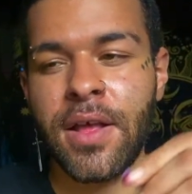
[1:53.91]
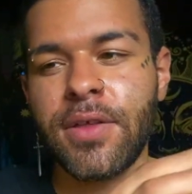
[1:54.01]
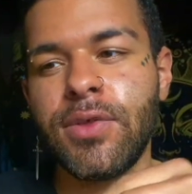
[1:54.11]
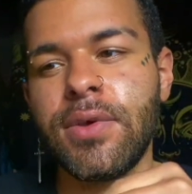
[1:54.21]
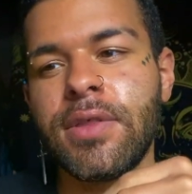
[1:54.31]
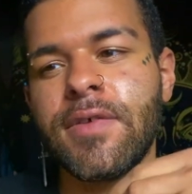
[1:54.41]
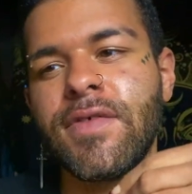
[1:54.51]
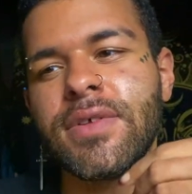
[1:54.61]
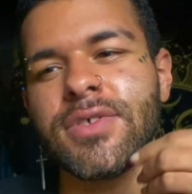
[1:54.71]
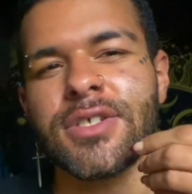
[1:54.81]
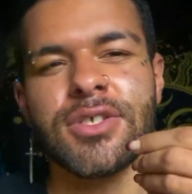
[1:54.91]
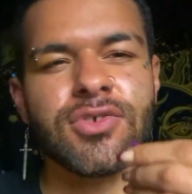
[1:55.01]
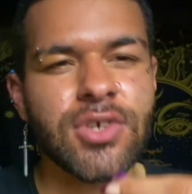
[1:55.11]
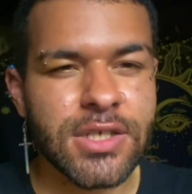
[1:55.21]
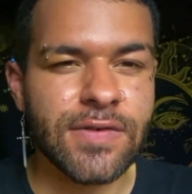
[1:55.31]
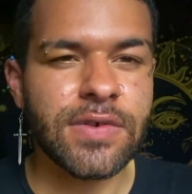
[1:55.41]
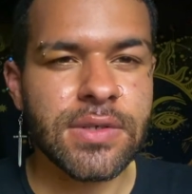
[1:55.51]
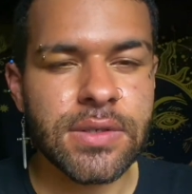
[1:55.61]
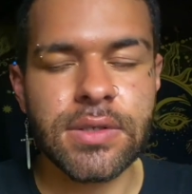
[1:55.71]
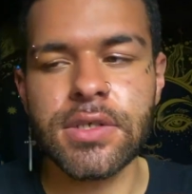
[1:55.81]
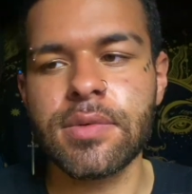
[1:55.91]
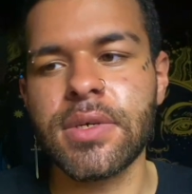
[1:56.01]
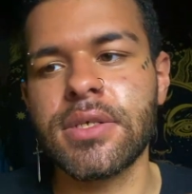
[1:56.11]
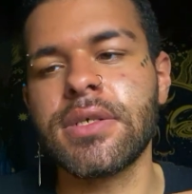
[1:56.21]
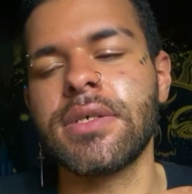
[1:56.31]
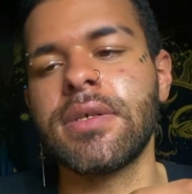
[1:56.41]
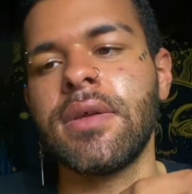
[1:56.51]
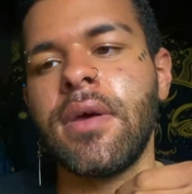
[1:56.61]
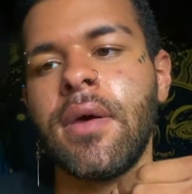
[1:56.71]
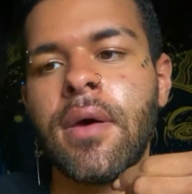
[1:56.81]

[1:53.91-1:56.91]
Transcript: you either feel distrustful in a situation